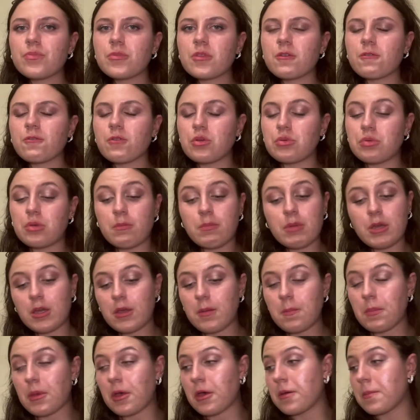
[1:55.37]
free shipping
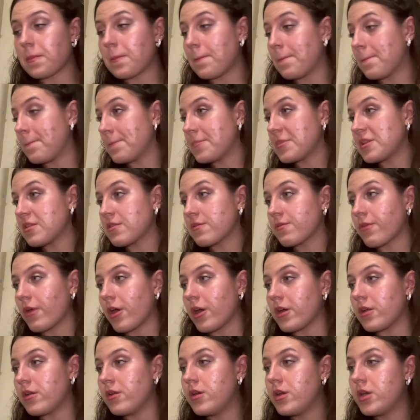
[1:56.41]
but it's
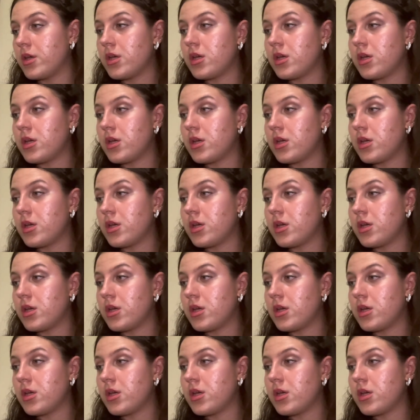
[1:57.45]
fine